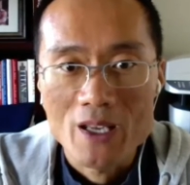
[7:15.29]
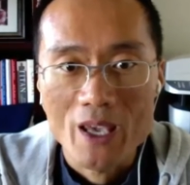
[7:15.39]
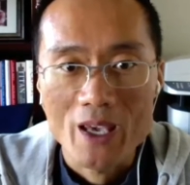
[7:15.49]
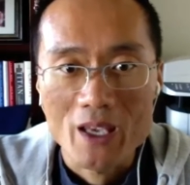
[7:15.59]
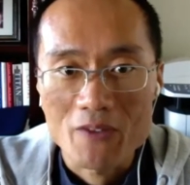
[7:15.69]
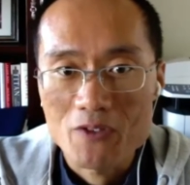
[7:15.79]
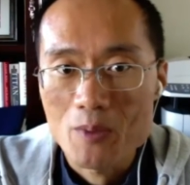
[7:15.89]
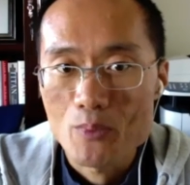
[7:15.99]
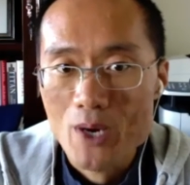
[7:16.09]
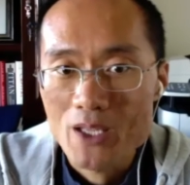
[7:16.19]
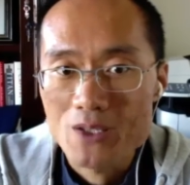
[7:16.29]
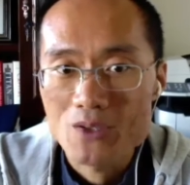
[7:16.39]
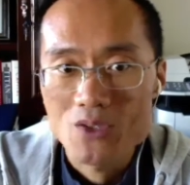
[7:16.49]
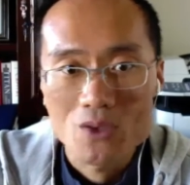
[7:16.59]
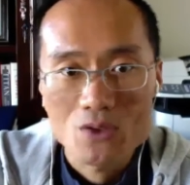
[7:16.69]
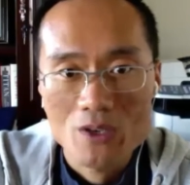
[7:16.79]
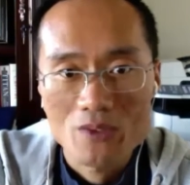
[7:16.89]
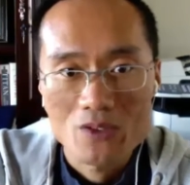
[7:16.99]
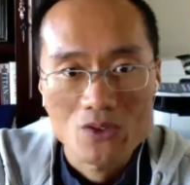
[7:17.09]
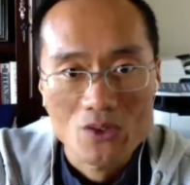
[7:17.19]
And if you're brand new to the
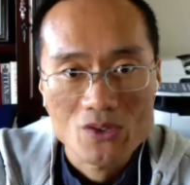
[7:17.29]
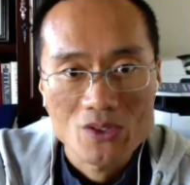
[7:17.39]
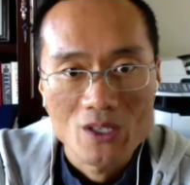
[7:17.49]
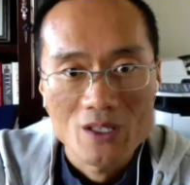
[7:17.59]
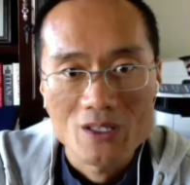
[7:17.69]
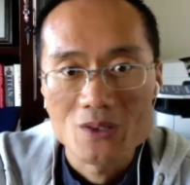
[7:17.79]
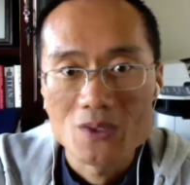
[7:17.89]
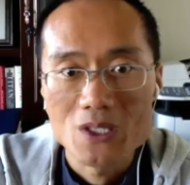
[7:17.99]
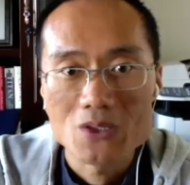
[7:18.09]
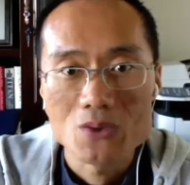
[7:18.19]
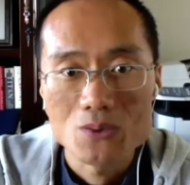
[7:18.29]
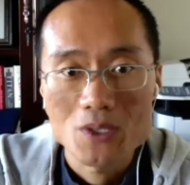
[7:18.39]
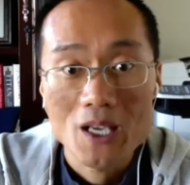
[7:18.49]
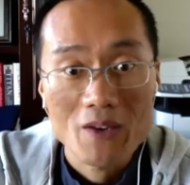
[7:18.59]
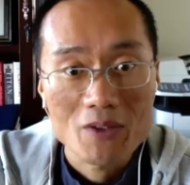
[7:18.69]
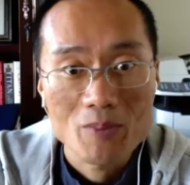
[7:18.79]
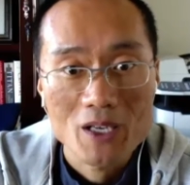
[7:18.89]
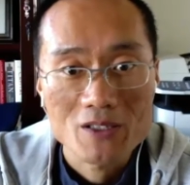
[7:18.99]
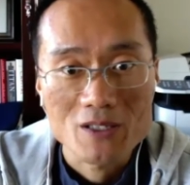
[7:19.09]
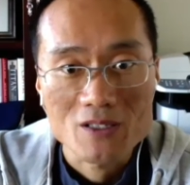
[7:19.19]
traffic source, you need to really have the
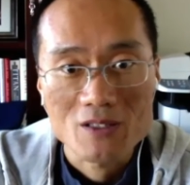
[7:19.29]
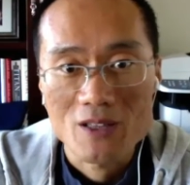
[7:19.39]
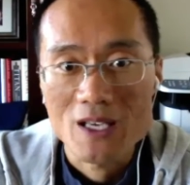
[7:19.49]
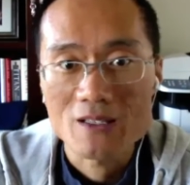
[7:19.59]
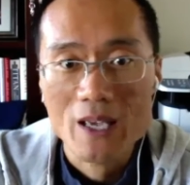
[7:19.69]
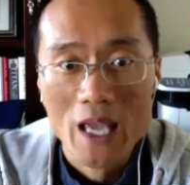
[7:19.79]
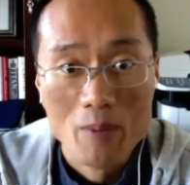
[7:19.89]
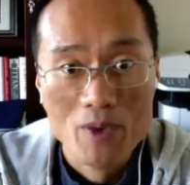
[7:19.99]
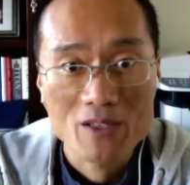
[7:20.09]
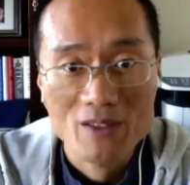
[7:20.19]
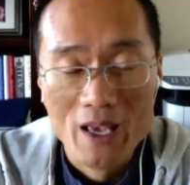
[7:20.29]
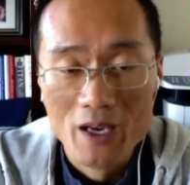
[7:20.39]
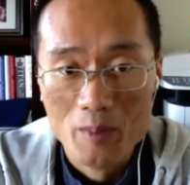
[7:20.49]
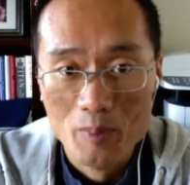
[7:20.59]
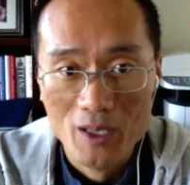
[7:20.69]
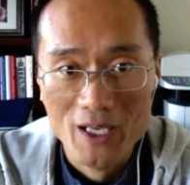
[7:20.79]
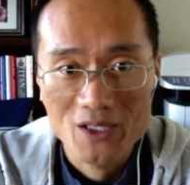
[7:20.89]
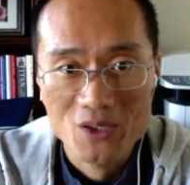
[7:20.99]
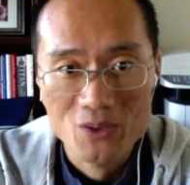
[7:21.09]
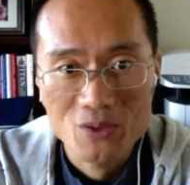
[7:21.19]
patience. That
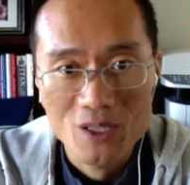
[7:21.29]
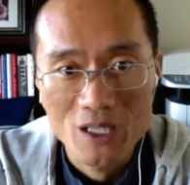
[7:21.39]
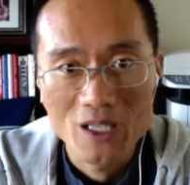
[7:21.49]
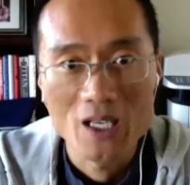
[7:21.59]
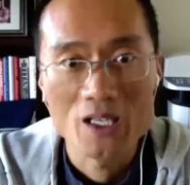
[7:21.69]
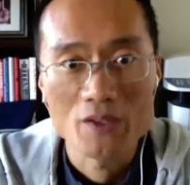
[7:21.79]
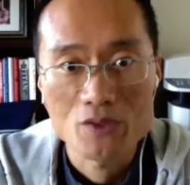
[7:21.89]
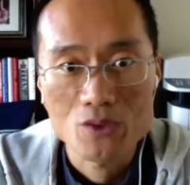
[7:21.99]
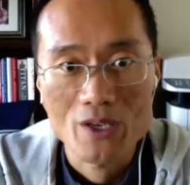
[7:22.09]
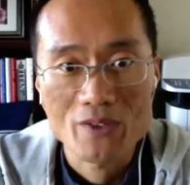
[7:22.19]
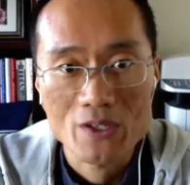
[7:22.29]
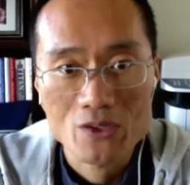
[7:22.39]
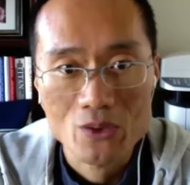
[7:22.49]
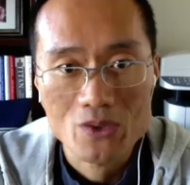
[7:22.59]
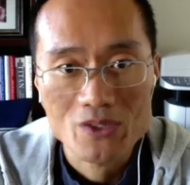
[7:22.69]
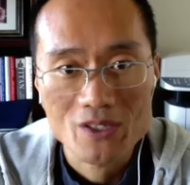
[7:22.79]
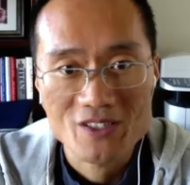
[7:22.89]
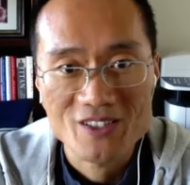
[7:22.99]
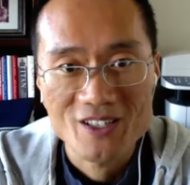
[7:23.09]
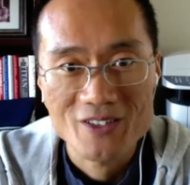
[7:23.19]
applies to a lot of traffic
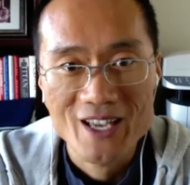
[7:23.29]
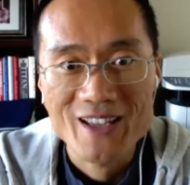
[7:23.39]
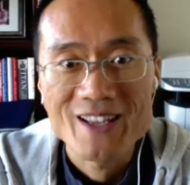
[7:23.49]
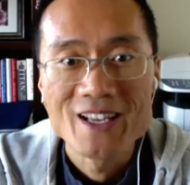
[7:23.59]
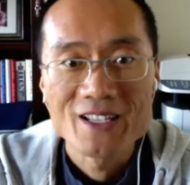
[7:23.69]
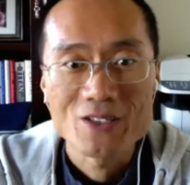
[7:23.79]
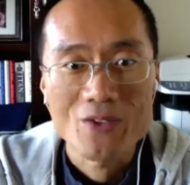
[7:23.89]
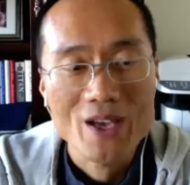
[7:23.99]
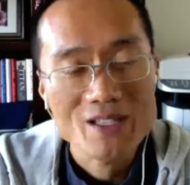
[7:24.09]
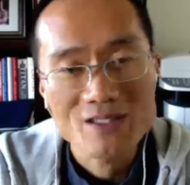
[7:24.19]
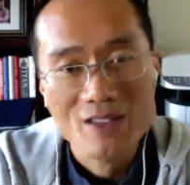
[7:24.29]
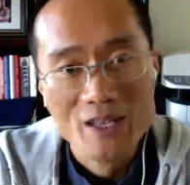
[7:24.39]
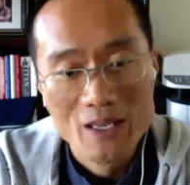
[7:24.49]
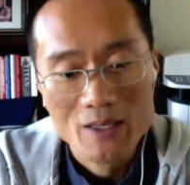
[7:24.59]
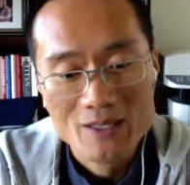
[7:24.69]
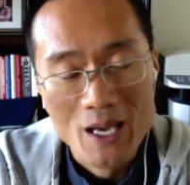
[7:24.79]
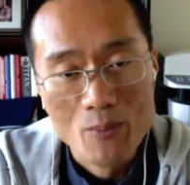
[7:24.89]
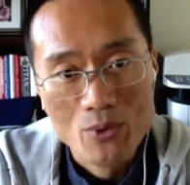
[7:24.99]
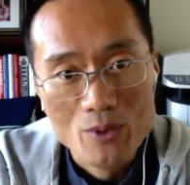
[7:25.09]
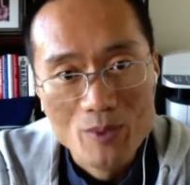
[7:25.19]
sources, okay? So that's the
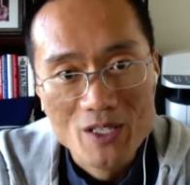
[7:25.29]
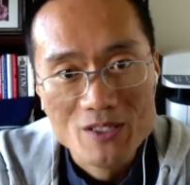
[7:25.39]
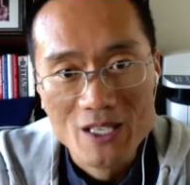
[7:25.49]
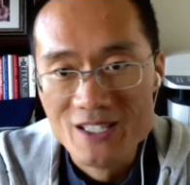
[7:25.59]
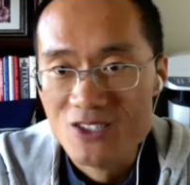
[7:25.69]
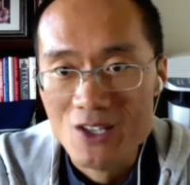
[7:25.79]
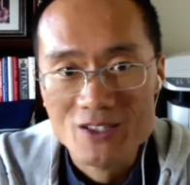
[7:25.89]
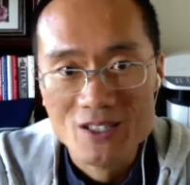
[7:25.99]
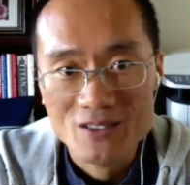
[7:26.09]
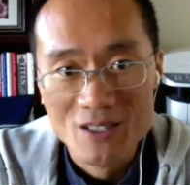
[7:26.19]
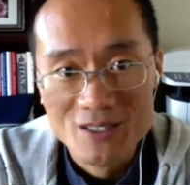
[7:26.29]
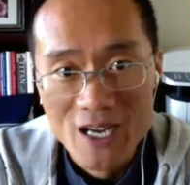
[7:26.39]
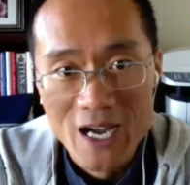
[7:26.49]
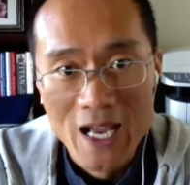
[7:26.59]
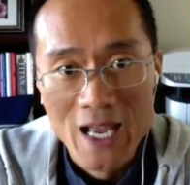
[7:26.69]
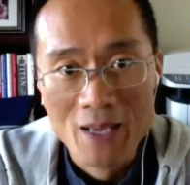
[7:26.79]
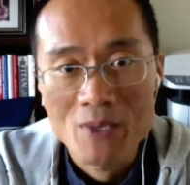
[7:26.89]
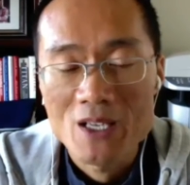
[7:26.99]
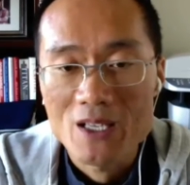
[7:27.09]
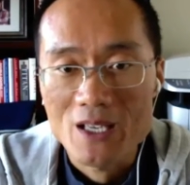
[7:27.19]
temperament. It's not just the time,
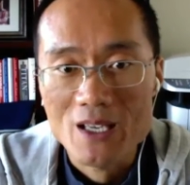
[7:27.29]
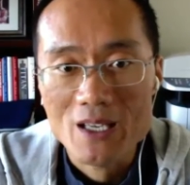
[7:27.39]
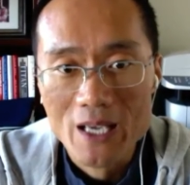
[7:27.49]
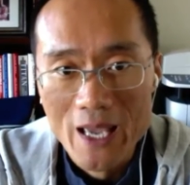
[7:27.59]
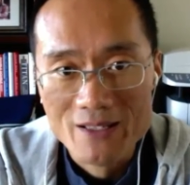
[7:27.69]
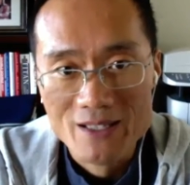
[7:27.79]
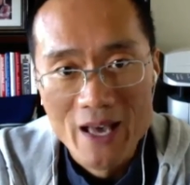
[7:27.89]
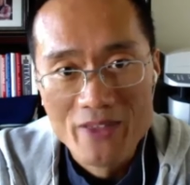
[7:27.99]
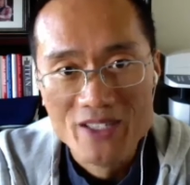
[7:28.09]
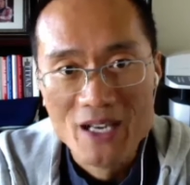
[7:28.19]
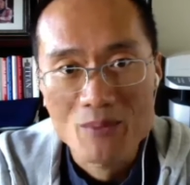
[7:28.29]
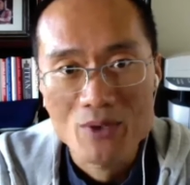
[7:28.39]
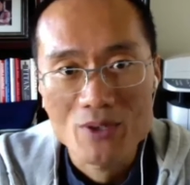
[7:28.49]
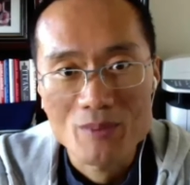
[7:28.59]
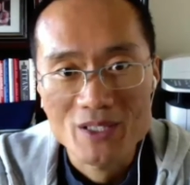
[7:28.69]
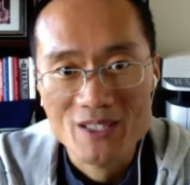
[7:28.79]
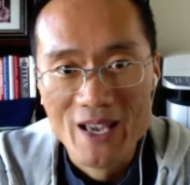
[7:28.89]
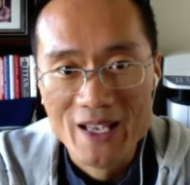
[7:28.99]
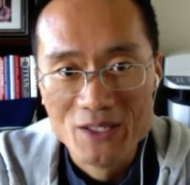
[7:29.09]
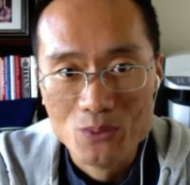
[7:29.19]
it has other temperaments
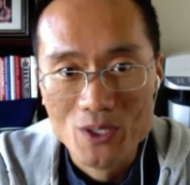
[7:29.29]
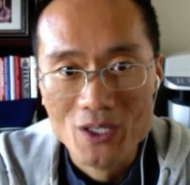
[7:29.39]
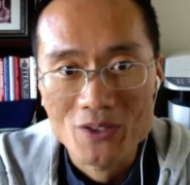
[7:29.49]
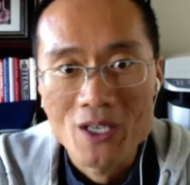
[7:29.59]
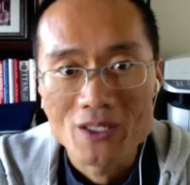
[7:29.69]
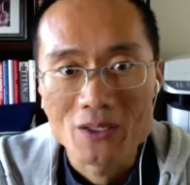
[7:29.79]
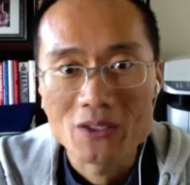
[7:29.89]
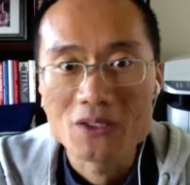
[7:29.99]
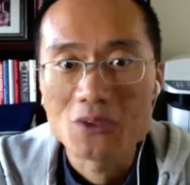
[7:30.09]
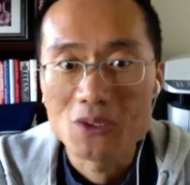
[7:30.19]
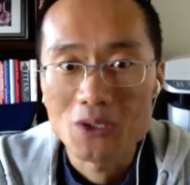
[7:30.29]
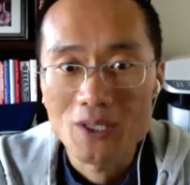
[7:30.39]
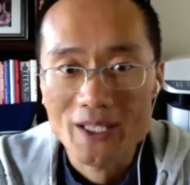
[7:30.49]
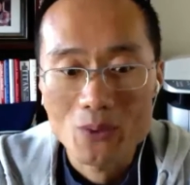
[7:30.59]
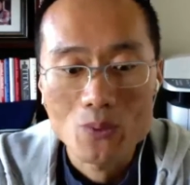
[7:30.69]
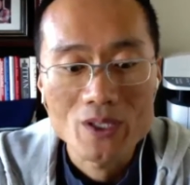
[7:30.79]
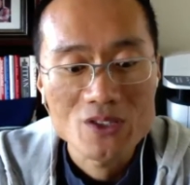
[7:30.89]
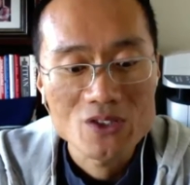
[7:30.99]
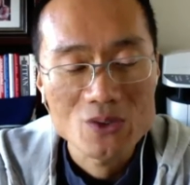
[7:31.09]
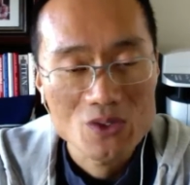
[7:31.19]
as well. You need to know like
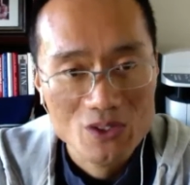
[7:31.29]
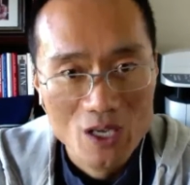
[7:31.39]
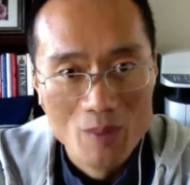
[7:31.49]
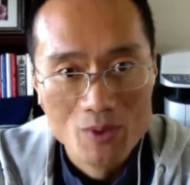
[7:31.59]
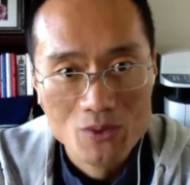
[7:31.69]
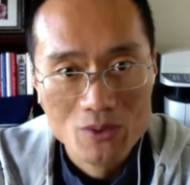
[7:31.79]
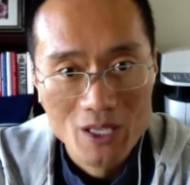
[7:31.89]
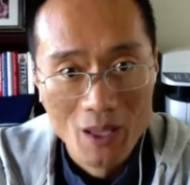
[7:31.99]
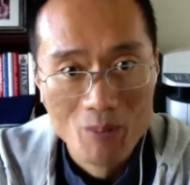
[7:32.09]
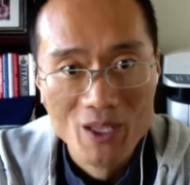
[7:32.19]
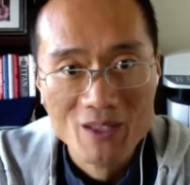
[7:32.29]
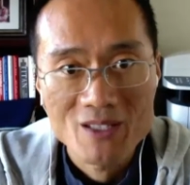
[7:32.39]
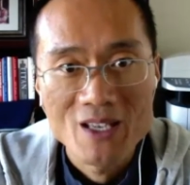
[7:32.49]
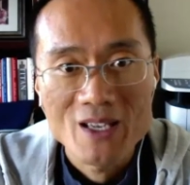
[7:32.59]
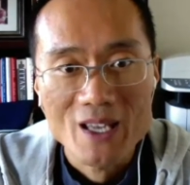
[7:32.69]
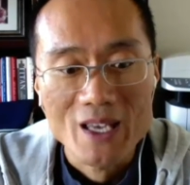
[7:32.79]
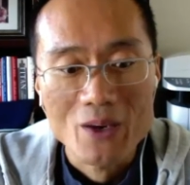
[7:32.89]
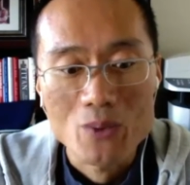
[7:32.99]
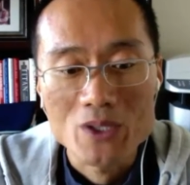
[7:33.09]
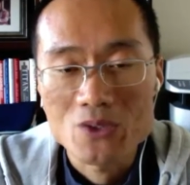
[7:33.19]
when to stop a campaign
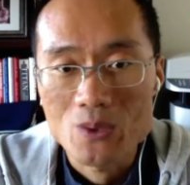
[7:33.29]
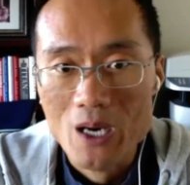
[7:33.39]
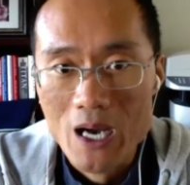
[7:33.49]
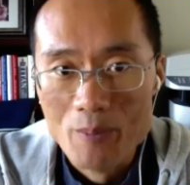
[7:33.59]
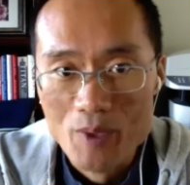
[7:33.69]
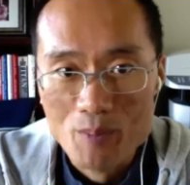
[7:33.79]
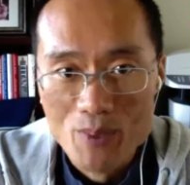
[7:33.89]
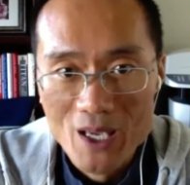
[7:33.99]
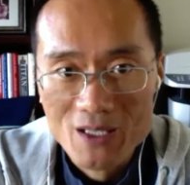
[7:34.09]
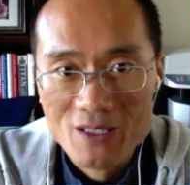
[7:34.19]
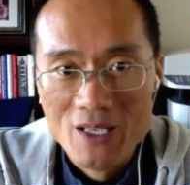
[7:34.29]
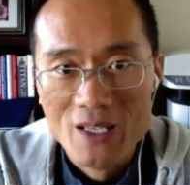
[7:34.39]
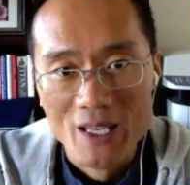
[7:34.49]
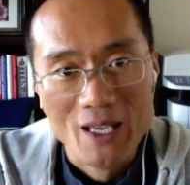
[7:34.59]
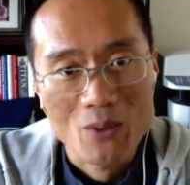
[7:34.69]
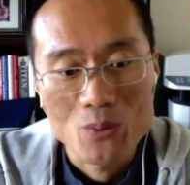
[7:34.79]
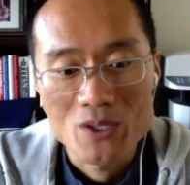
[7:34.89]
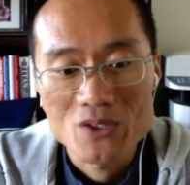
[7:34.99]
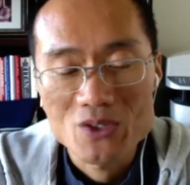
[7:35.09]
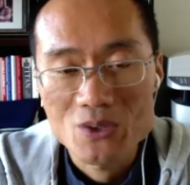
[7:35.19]
and when to up the bid and
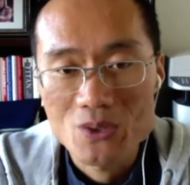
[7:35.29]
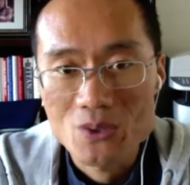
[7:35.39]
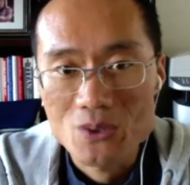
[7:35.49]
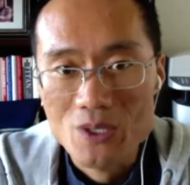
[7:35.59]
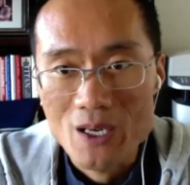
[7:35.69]
when to